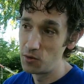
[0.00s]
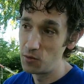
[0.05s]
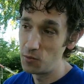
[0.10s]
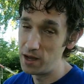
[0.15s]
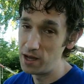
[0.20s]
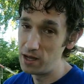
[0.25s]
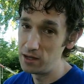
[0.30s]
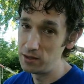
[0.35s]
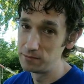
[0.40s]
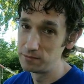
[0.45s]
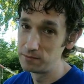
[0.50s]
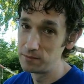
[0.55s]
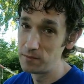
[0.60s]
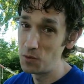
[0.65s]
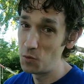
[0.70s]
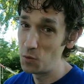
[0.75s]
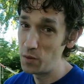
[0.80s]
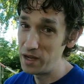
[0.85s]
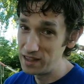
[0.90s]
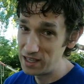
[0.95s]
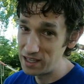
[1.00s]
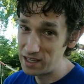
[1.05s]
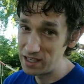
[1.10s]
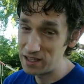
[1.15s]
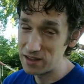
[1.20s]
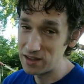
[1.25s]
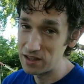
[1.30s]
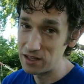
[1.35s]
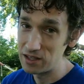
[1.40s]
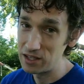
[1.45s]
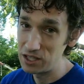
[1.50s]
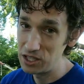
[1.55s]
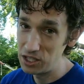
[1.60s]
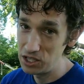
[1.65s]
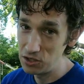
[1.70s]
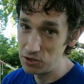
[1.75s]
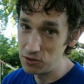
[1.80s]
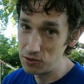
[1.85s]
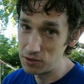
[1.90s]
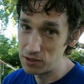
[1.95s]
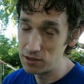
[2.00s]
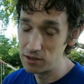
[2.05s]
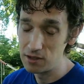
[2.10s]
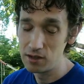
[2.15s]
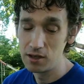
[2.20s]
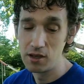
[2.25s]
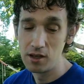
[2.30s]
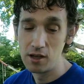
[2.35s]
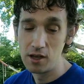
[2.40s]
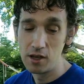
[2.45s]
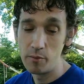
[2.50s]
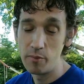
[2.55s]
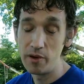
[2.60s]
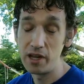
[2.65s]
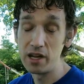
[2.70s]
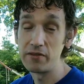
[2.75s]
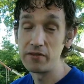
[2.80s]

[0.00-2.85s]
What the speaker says: Well, we think it's cute, but